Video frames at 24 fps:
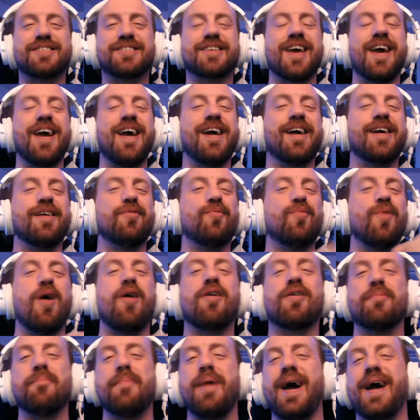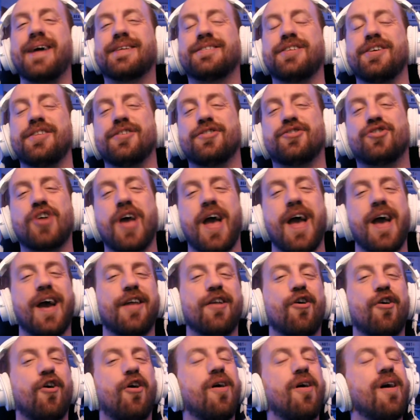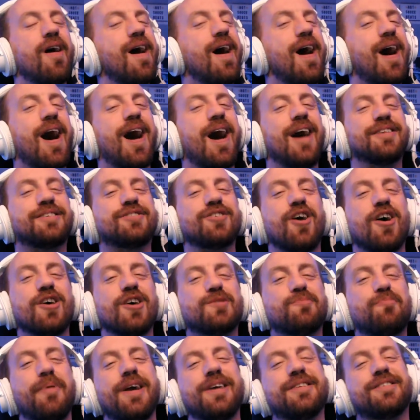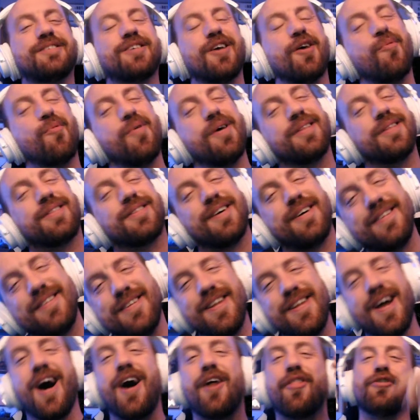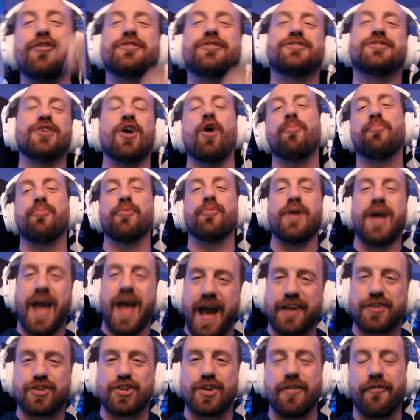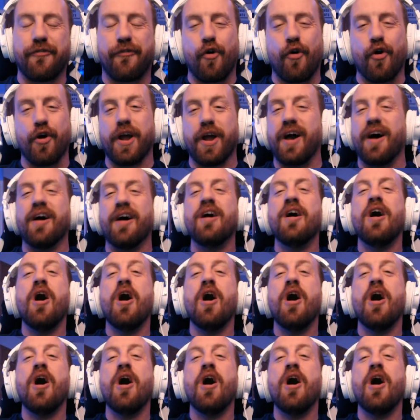Gang, and welcome back to the channel. Hot Sauce Beats here with another dope reaction for you.